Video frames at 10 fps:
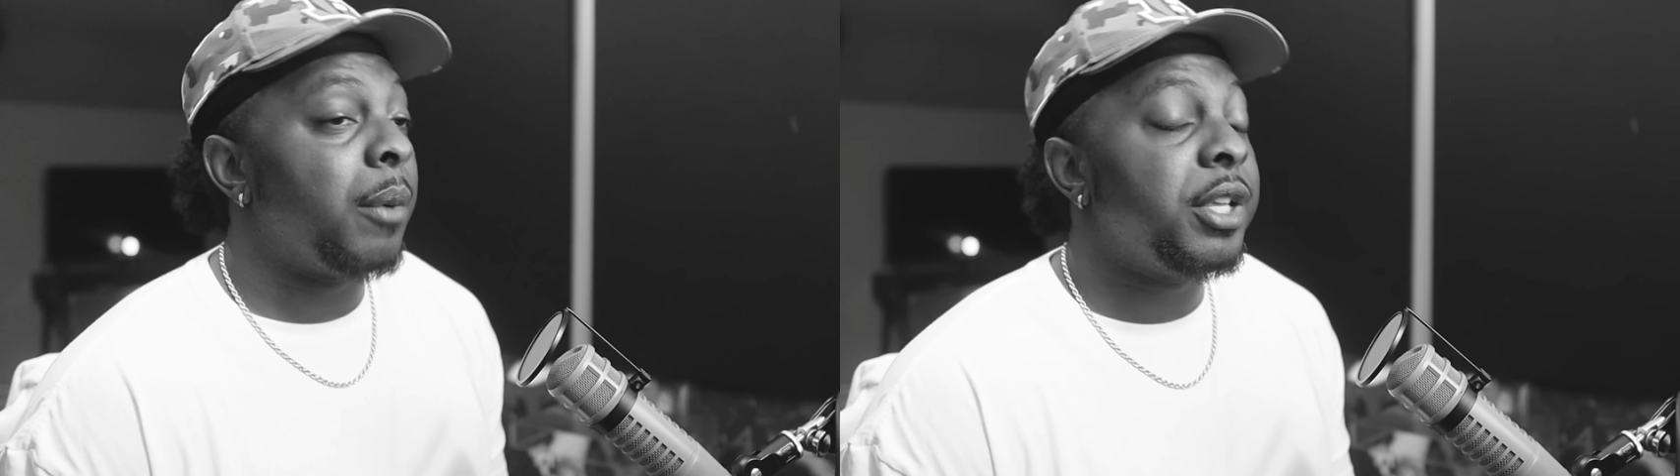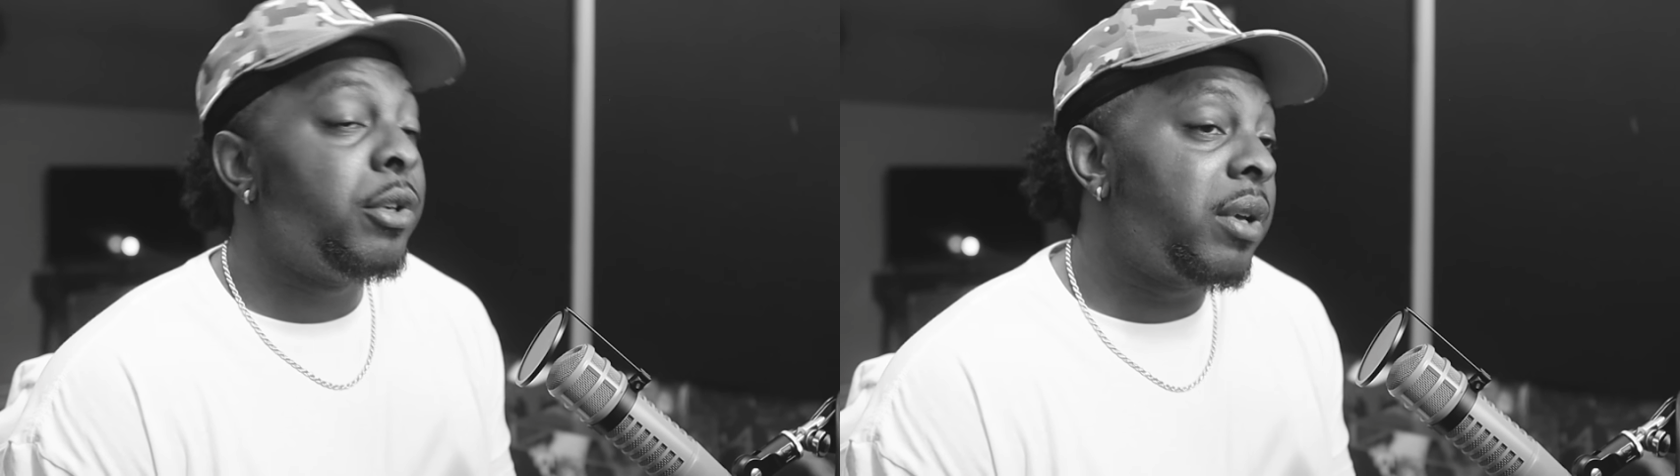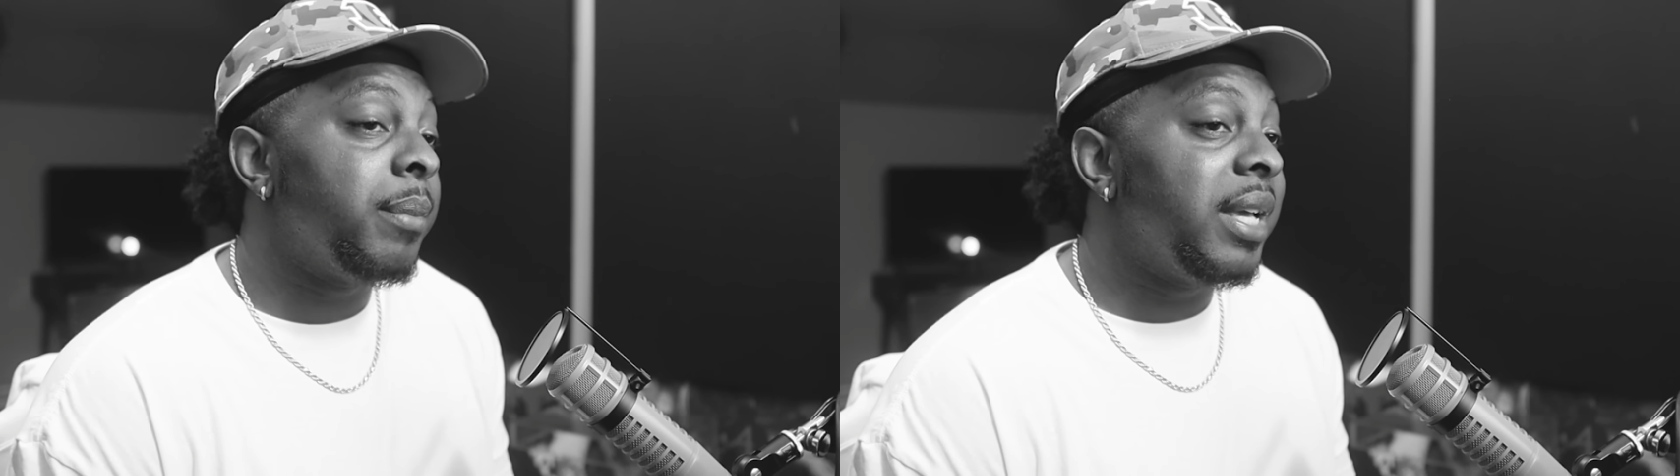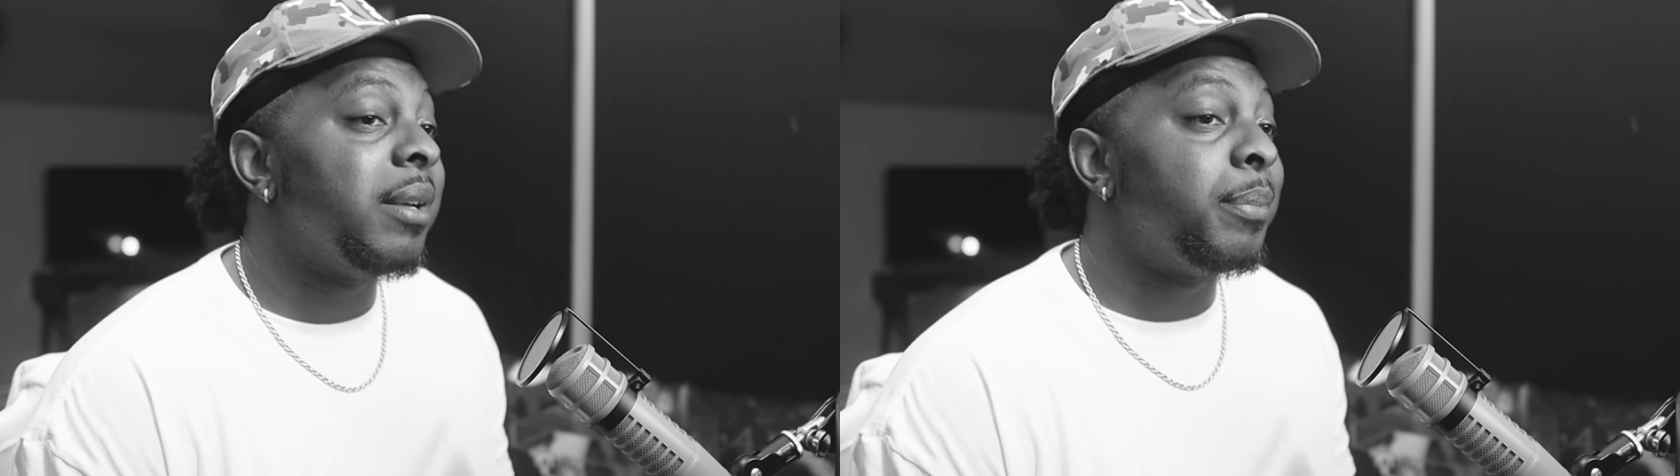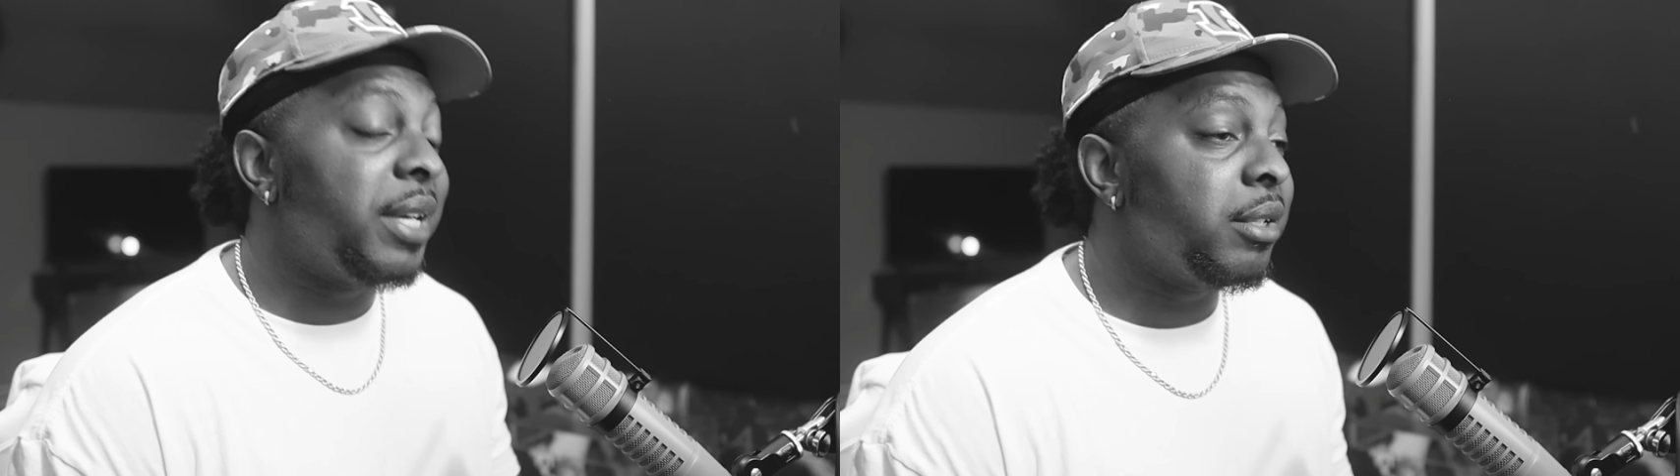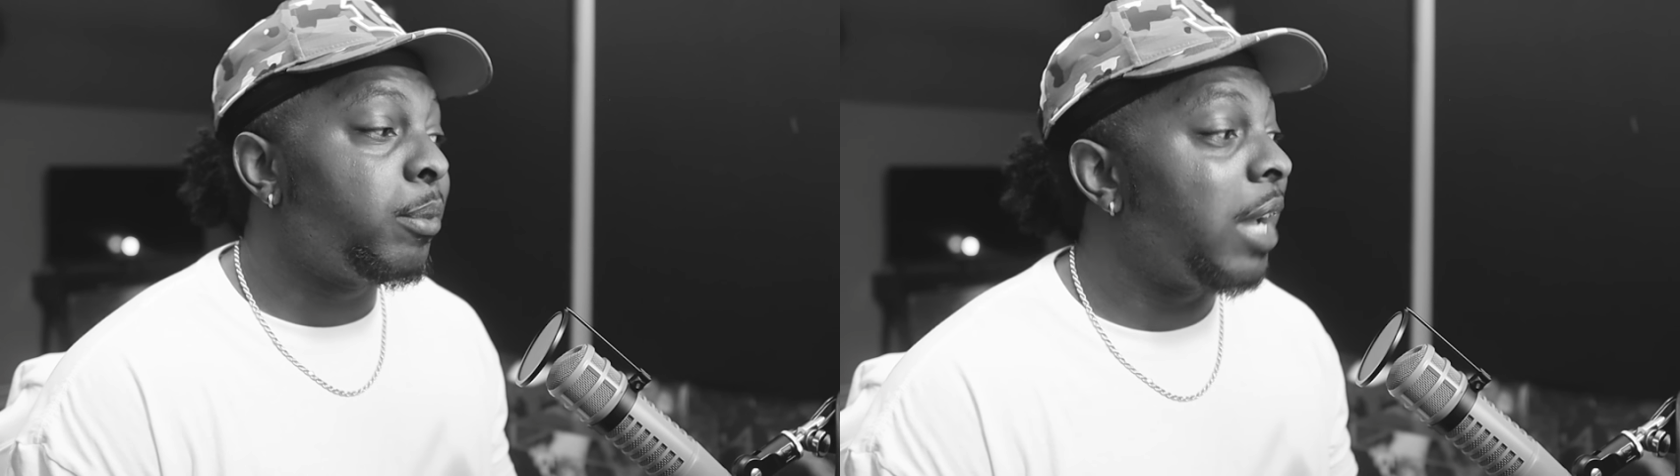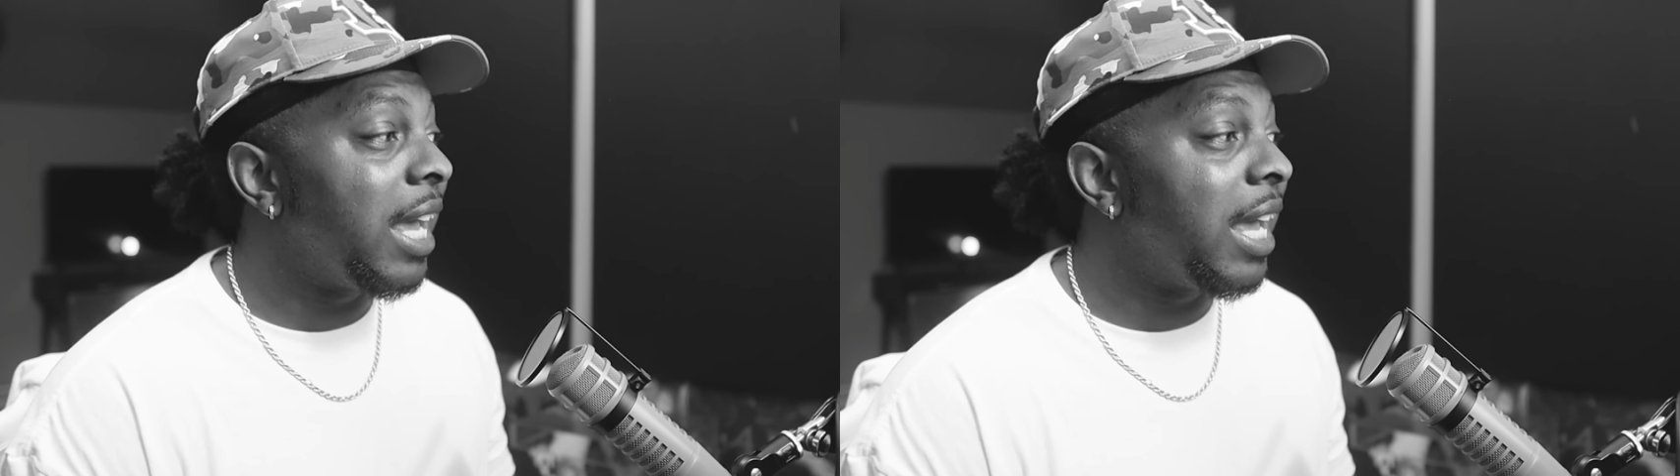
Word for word: And when you can be dependable